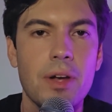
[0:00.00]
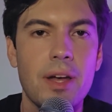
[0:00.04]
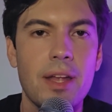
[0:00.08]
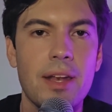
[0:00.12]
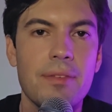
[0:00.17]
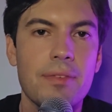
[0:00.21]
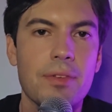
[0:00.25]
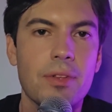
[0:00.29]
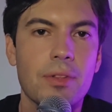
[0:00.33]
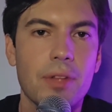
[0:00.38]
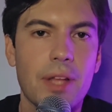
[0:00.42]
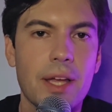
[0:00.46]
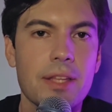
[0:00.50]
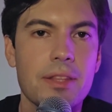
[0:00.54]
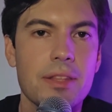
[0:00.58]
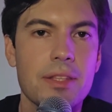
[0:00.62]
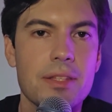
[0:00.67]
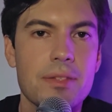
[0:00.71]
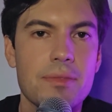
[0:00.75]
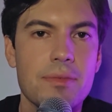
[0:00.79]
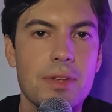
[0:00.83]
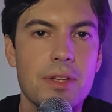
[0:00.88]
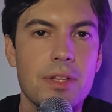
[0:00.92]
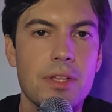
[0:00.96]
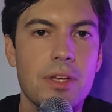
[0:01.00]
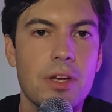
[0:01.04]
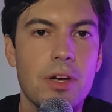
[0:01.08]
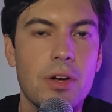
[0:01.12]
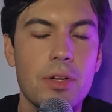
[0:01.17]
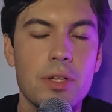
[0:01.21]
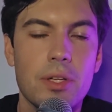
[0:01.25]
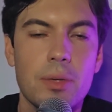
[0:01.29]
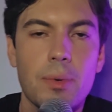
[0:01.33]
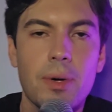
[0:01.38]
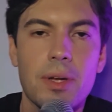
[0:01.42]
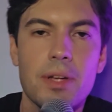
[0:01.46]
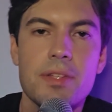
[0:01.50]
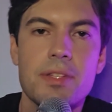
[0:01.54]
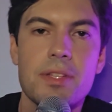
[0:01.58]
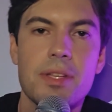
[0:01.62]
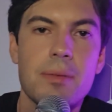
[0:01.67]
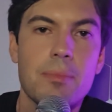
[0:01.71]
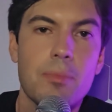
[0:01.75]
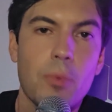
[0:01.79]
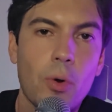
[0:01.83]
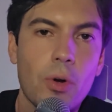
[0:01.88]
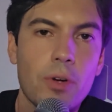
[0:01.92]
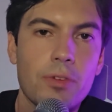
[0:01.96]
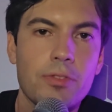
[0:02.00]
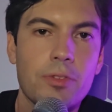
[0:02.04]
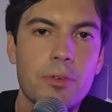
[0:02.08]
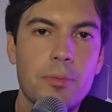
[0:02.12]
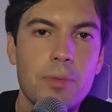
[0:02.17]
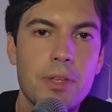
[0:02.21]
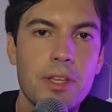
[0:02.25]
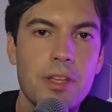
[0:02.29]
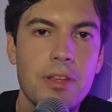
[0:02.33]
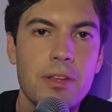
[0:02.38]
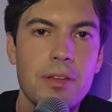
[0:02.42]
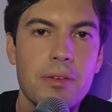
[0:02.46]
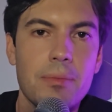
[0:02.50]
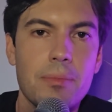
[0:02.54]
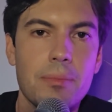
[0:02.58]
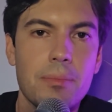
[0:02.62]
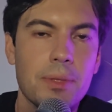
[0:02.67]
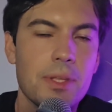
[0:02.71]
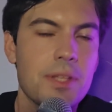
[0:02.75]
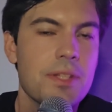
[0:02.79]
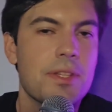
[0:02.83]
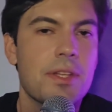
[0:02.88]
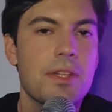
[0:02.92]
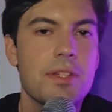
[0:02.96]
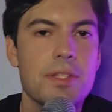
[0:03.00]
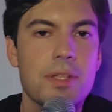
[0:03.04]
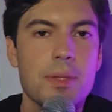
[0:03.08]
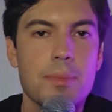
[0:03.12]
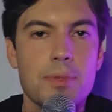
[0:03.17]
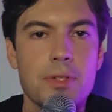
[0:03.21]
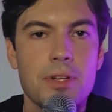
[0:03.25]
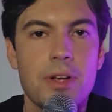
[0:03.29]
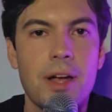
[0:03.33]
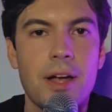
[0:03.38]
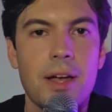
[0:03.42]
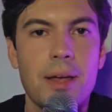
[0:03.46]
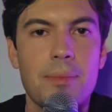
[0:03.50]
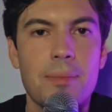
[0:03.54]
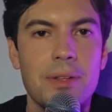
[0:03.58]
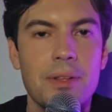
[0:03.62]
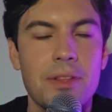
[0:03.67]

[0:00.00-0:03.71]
And if you like this video and you want to see more from me, please hit subscribe.